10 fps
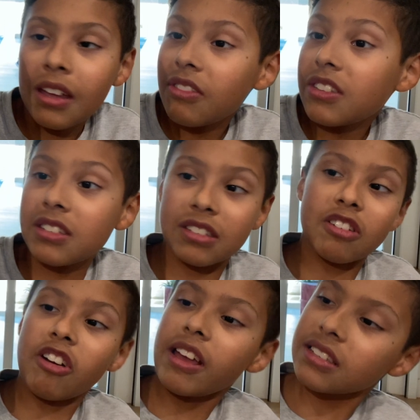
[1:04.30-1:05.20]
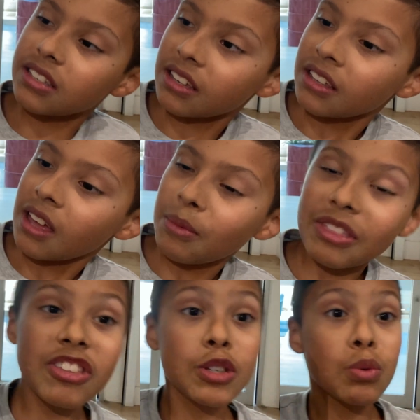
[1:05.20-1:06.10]
This is crazy. I mean,
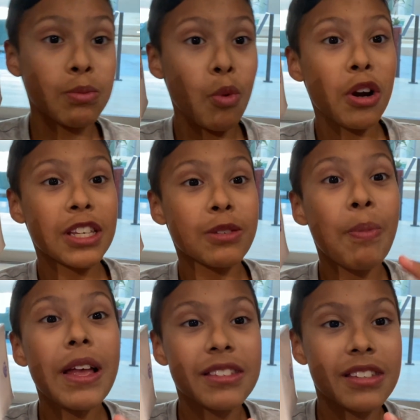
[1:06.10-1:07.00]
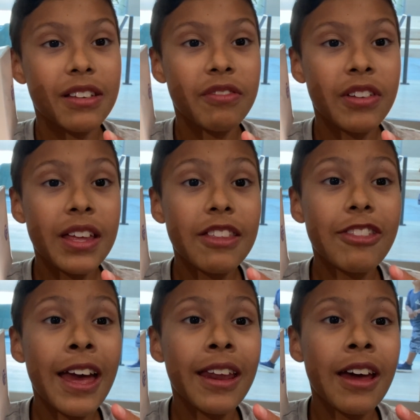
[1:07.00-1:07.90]
this was more expensive
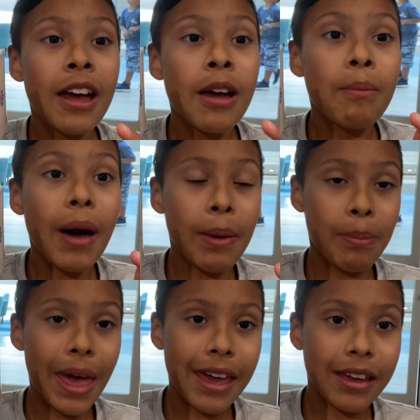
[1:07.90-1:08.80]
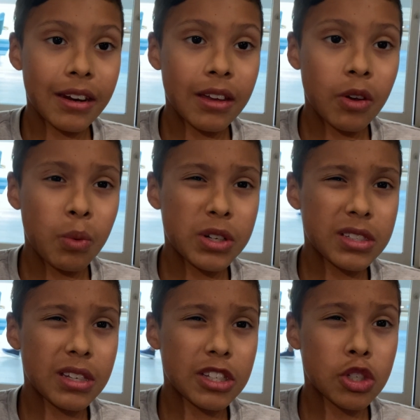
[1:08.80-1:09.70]
than my main, which is
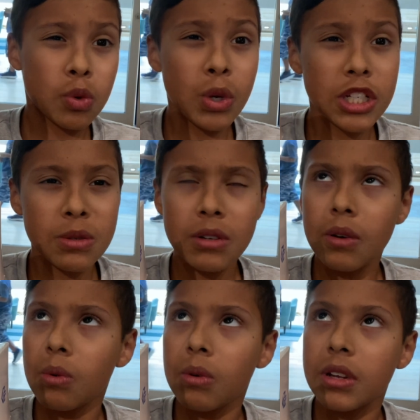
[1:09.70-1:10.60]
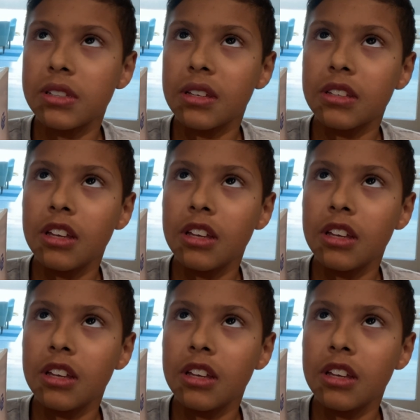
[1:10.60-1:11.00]
a switch, what is it?